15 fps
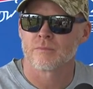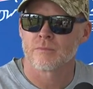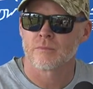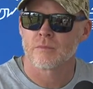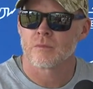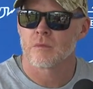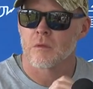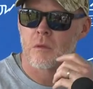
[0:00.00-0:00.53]

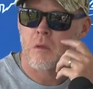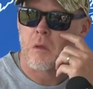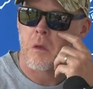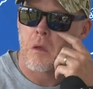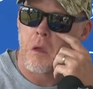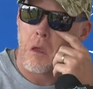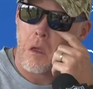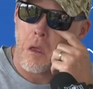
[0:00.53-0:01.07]
prepare for
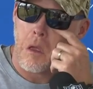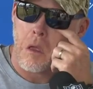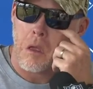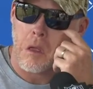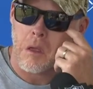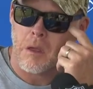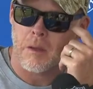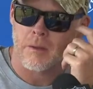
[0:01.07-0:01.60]
a
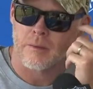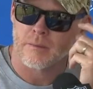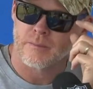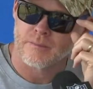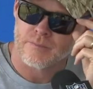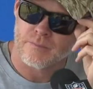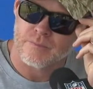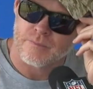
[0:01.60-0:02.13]
situation
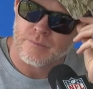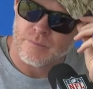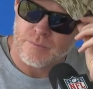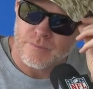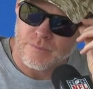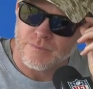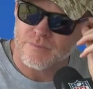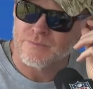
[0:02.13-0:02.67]
like this
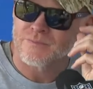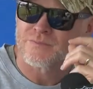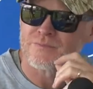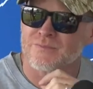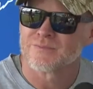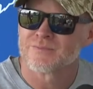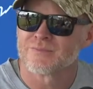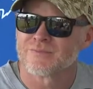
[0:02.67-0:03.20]
where
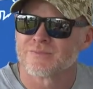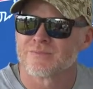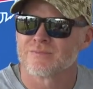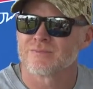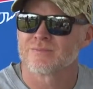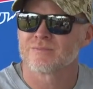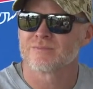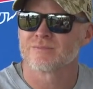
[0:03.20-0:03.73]
a lot of
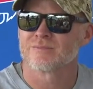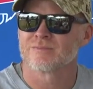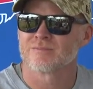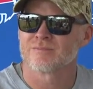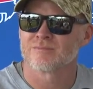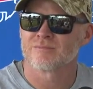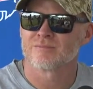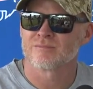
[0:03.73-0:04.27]
eyes are
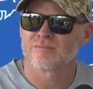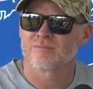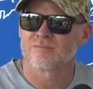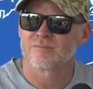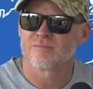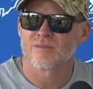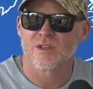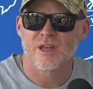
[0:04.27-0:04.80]
on you?
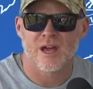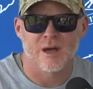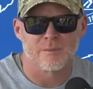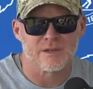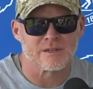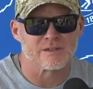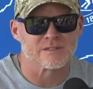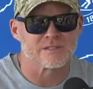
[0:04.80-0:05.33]
Yeah, I
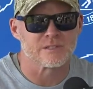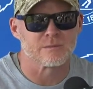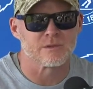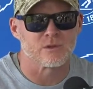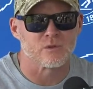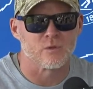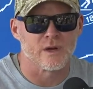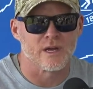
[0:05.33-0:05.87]
mean, in a
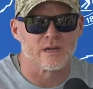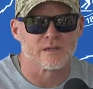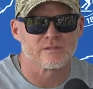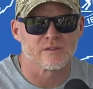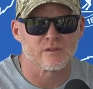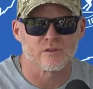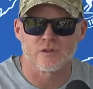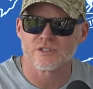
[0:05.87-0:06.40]
similar way
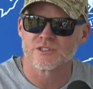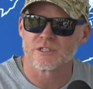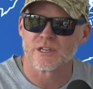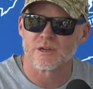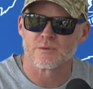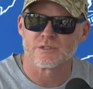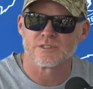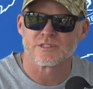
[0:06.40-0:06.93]
to Christian,
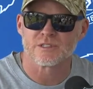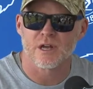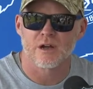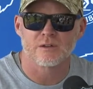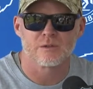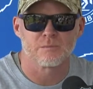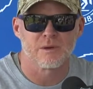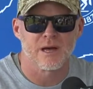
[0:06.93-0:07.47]
like we just
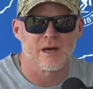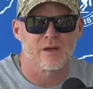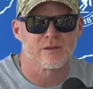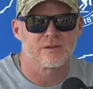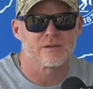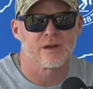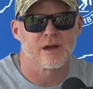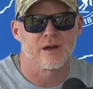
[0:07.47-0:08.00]
talked about,
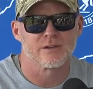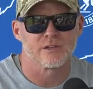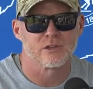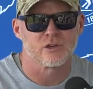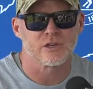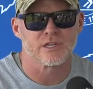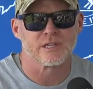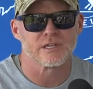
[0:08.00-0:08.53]
uh, you
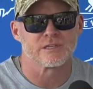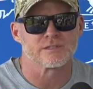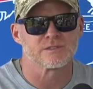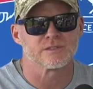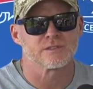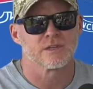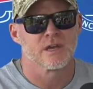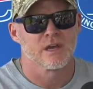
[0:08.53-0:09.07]
look at
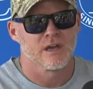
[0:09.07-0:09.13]
his